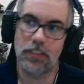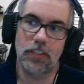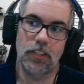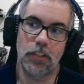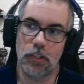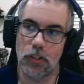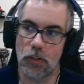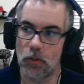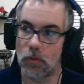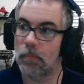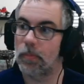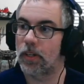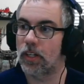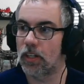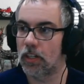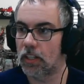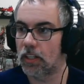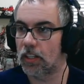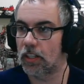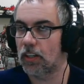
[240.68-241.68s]
to do
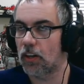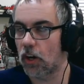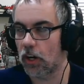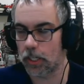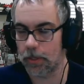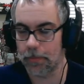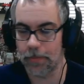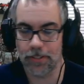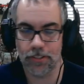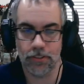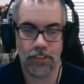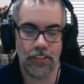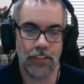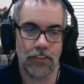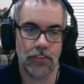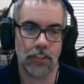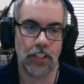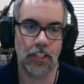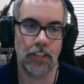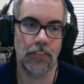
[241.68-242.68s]
per Archimandrite
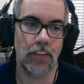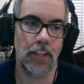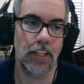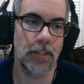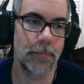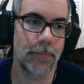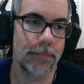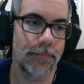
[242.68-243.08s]
that you're going to